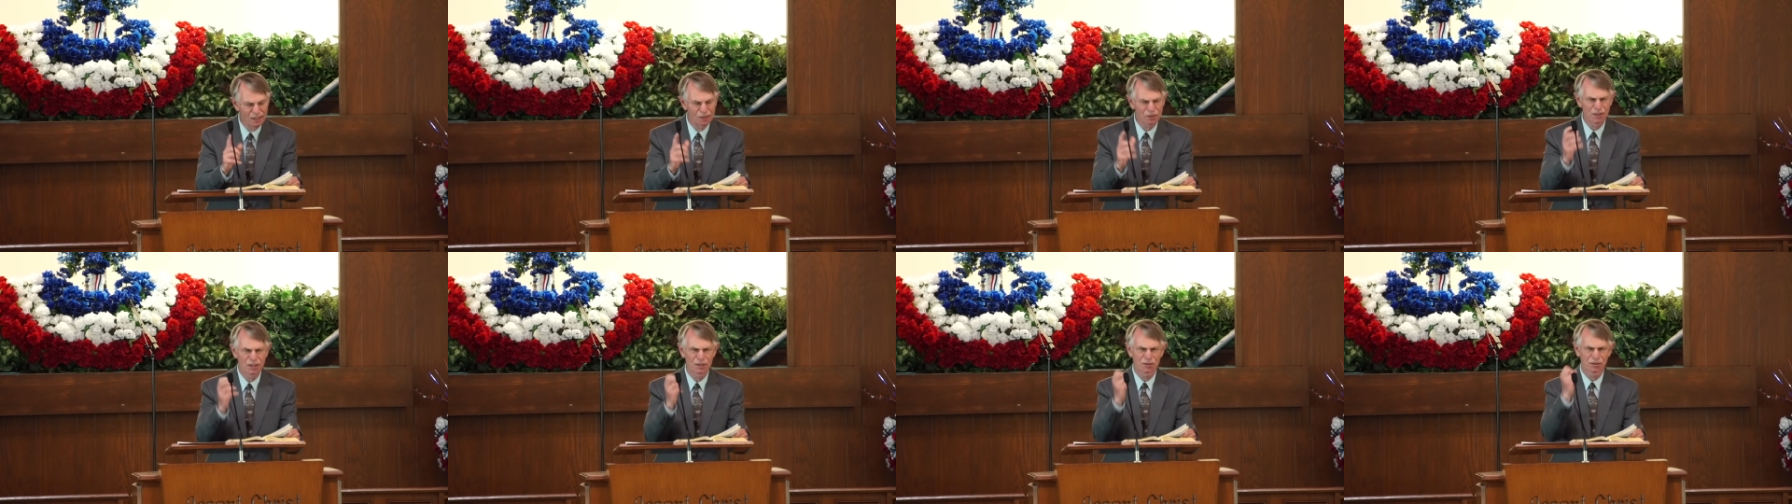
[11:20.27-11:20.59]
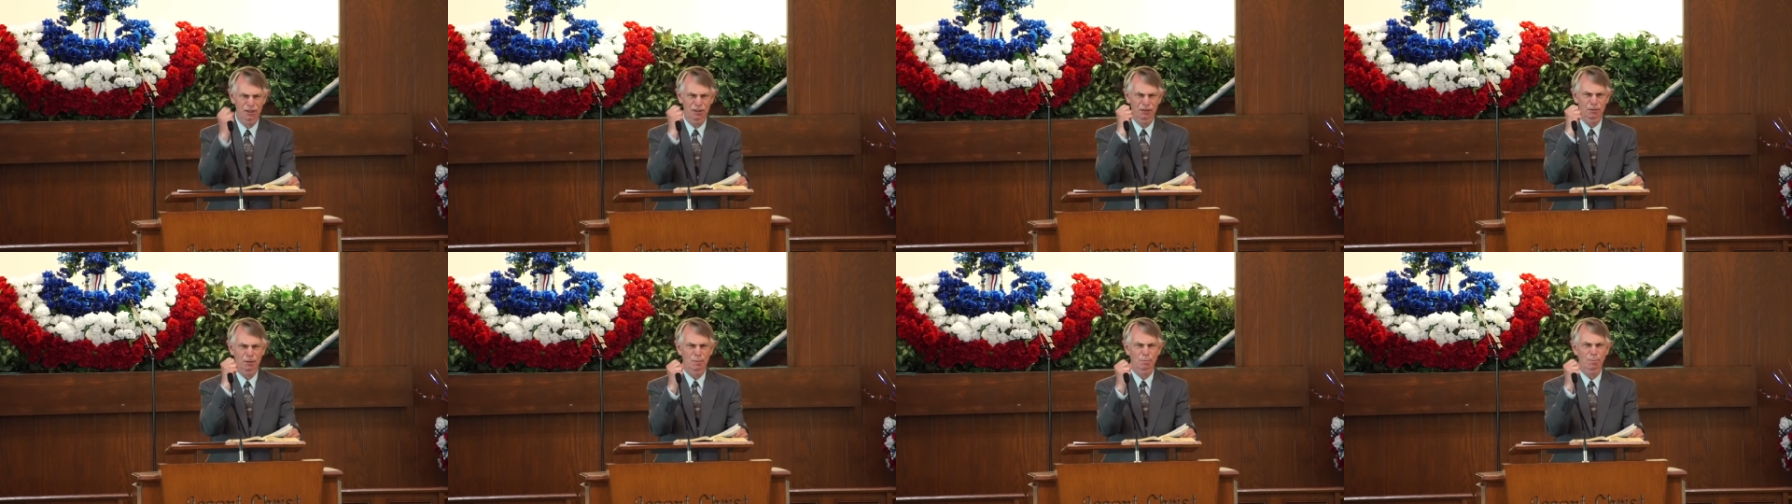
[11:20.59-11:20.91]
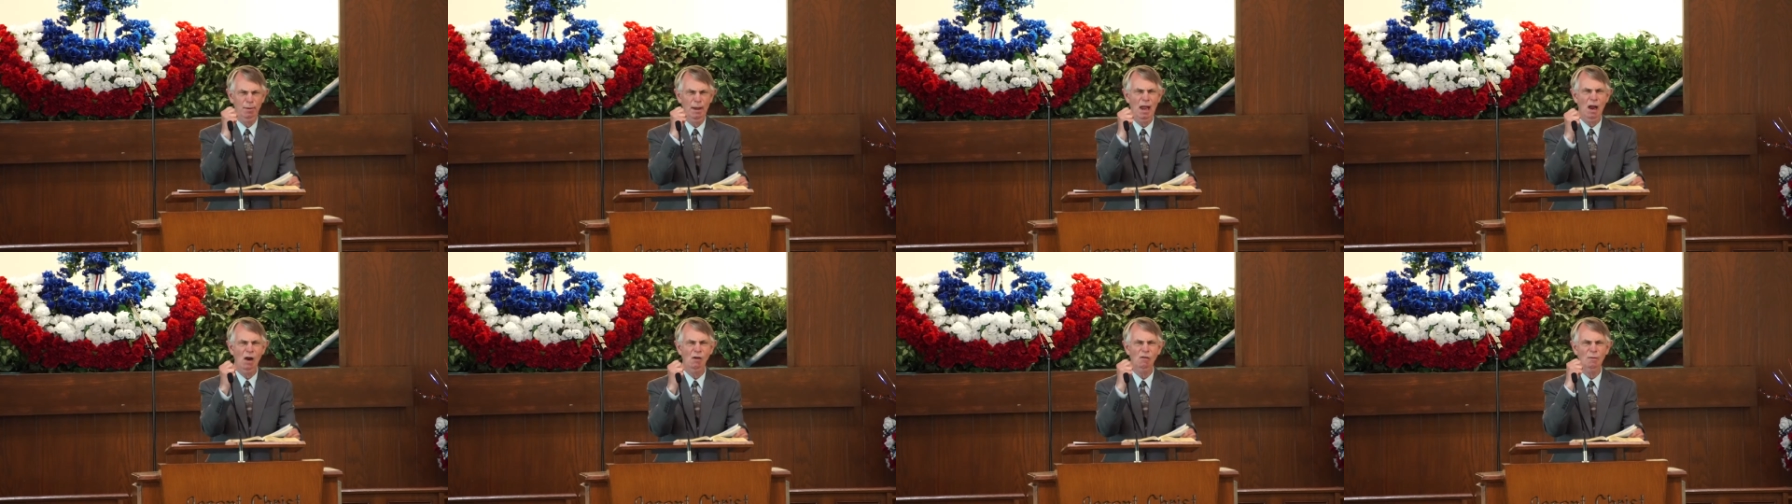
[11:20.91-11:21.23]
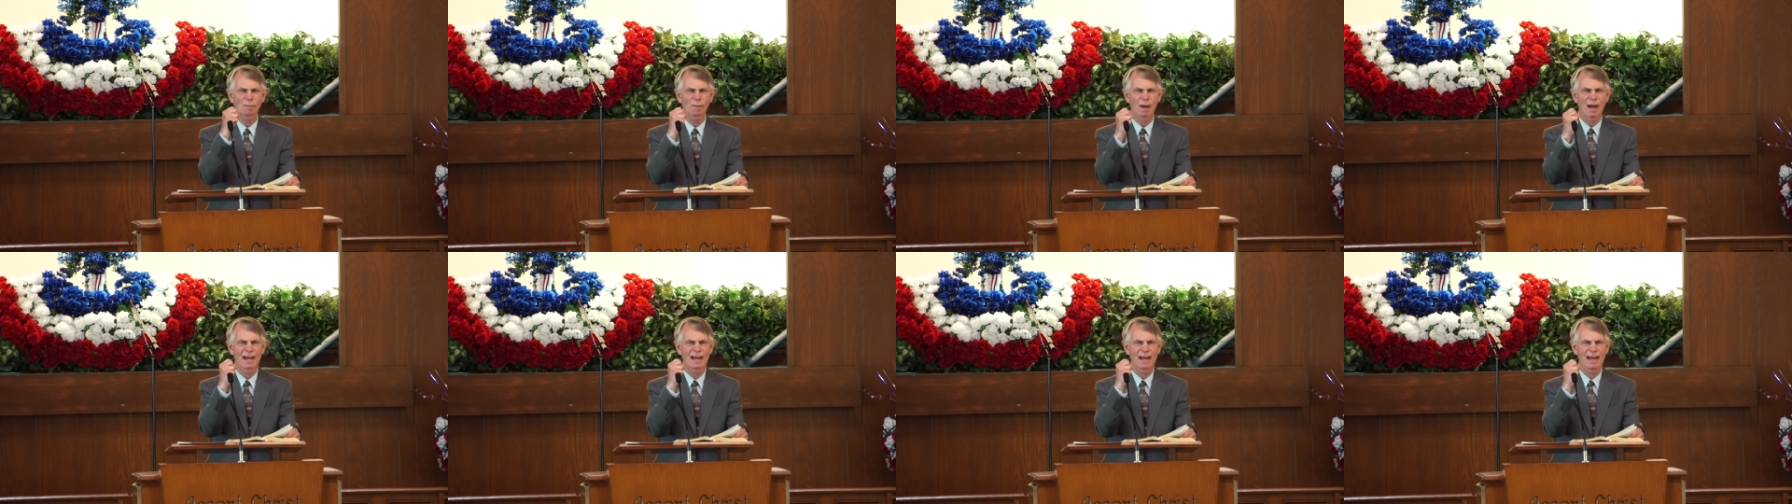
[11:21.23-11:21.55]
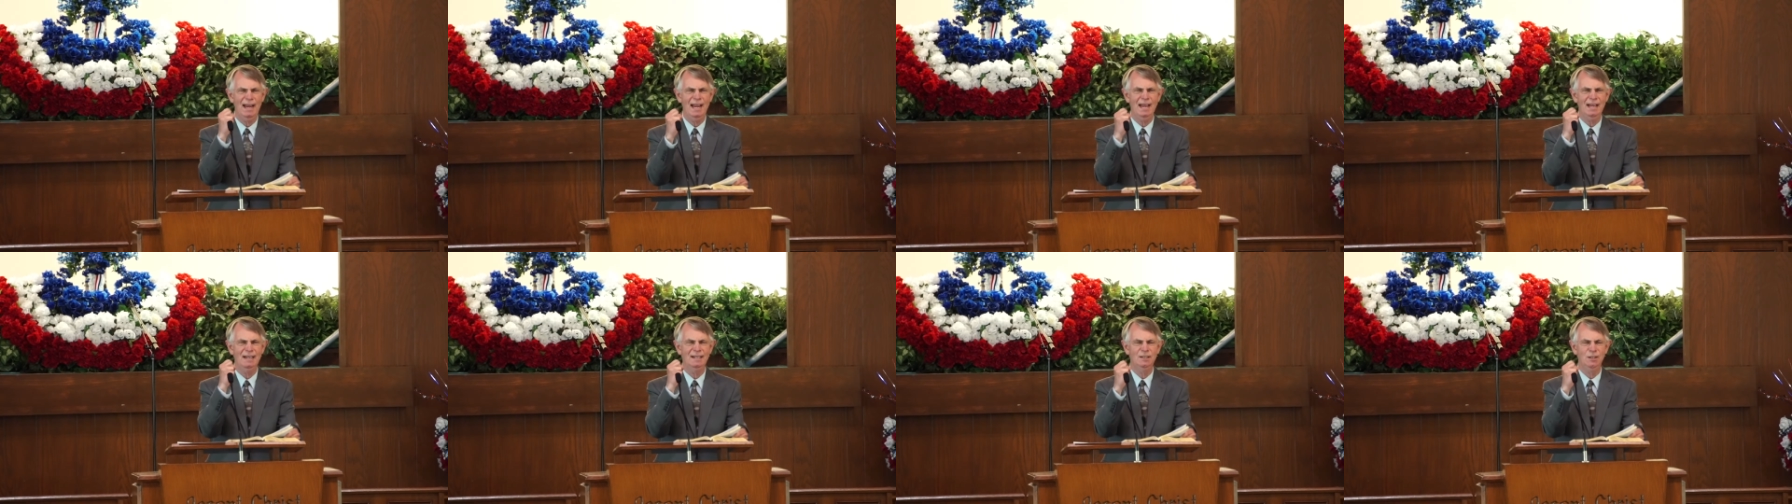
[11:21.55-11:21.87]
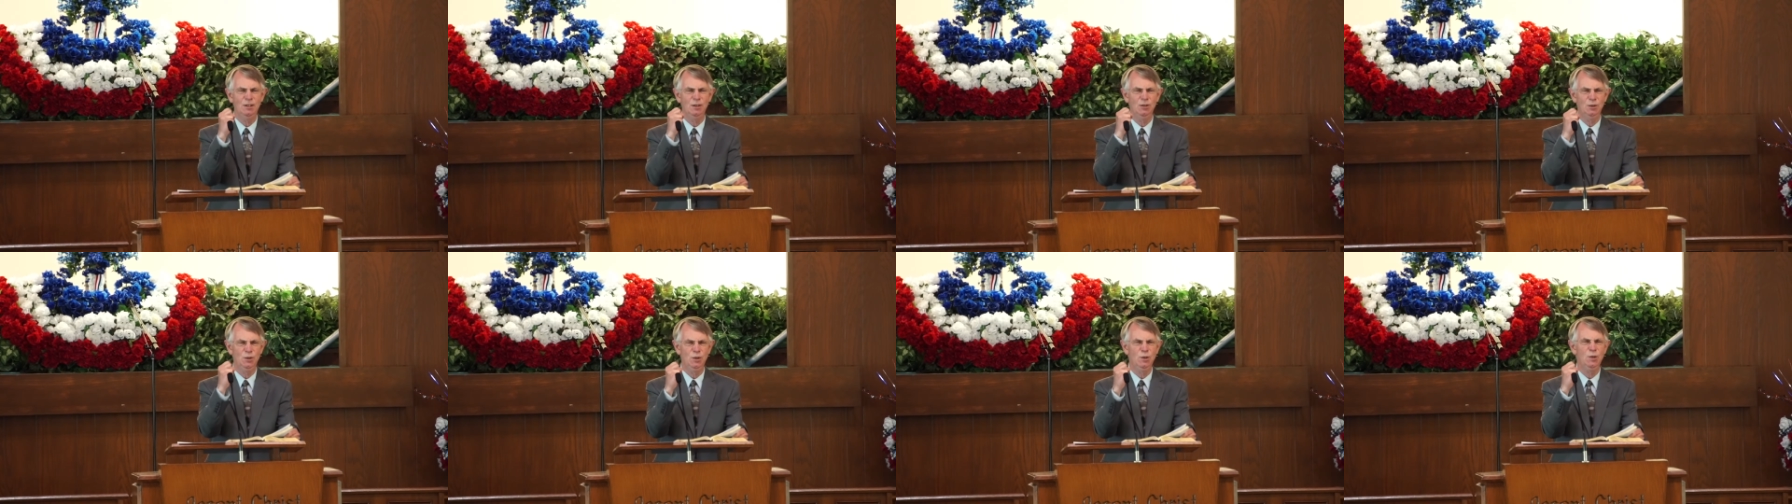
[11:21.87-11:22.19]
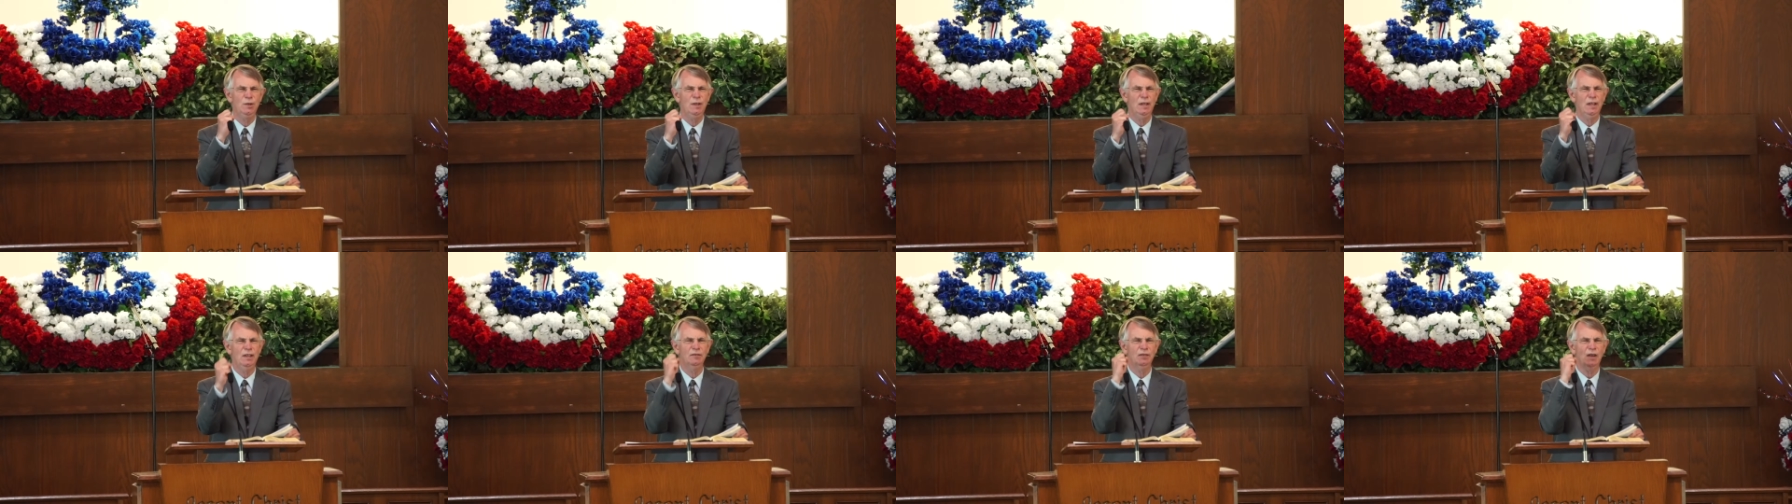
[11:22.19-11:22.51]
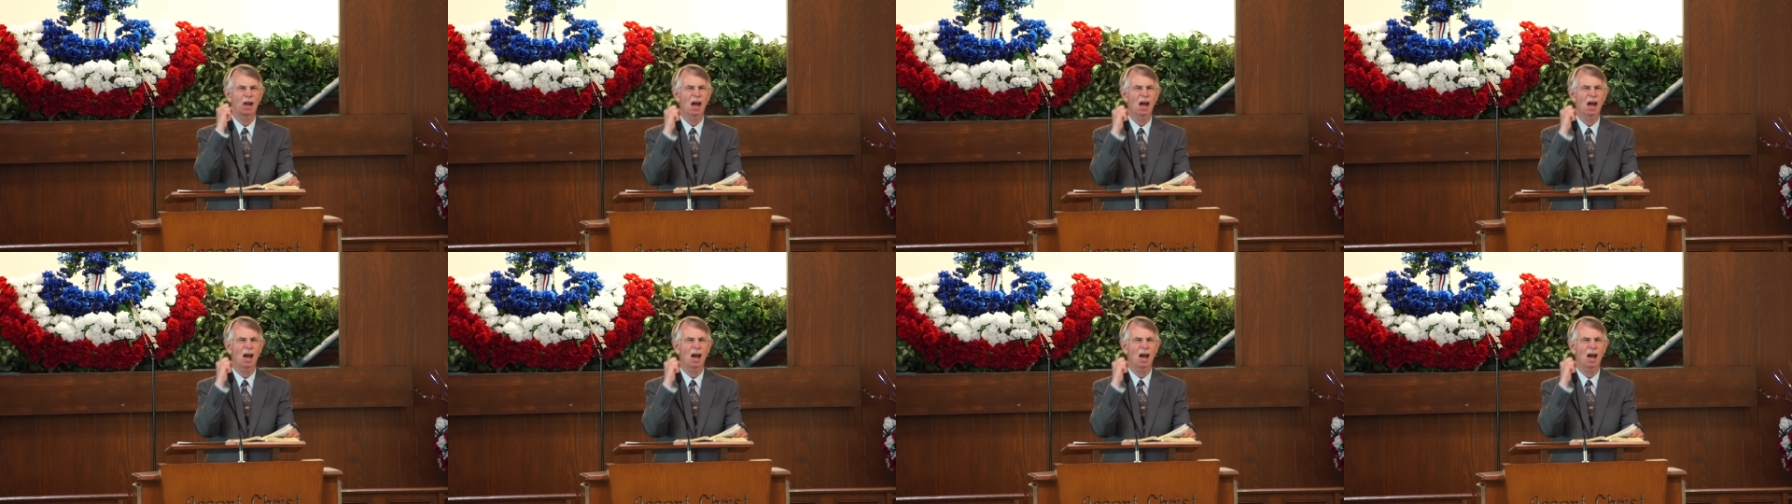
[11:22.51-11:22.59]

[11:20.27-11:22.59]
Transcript: is it's in the power of my hand to do this.